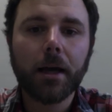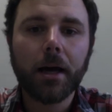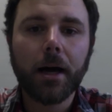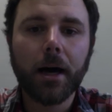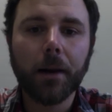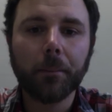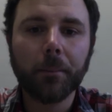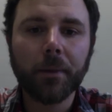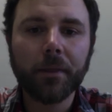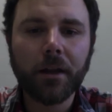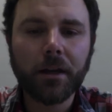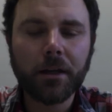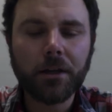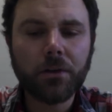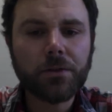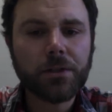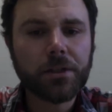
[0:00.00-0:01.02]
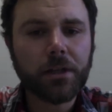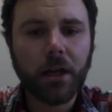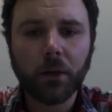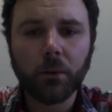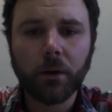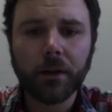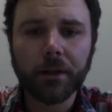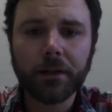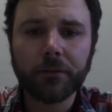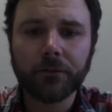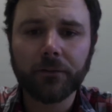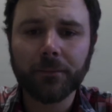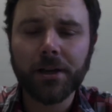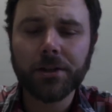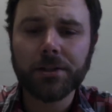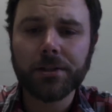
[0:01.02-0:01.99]
but that it uses high-quality
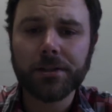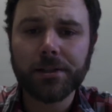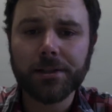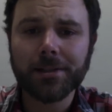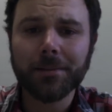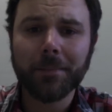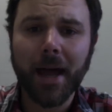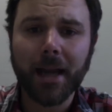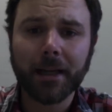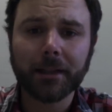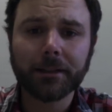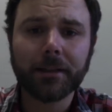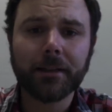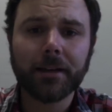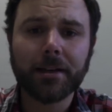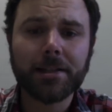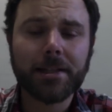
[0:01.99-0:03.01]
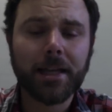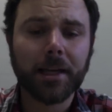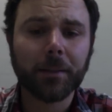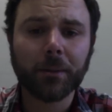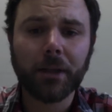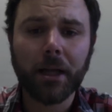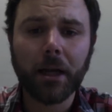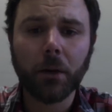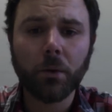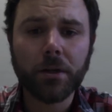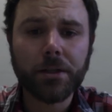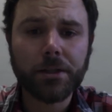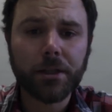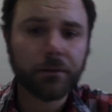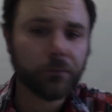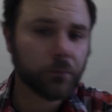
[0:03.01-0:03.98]
information systematically, that it's not applying
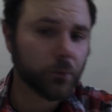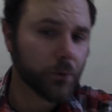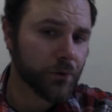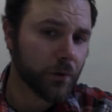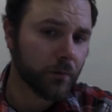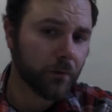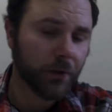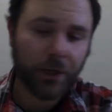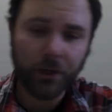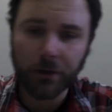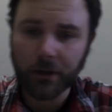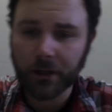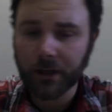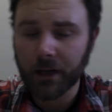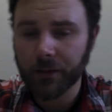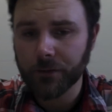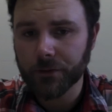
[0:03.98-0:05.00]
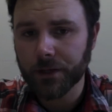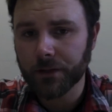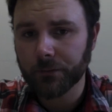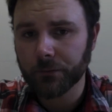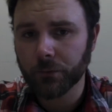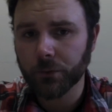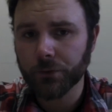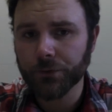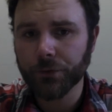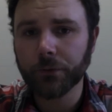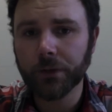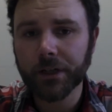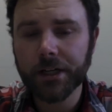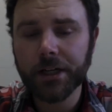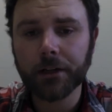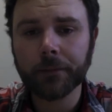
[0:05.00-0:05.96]
one set of rules over here and another set of rules over
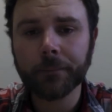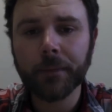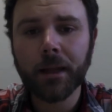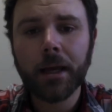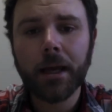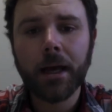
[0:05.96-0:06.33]
here,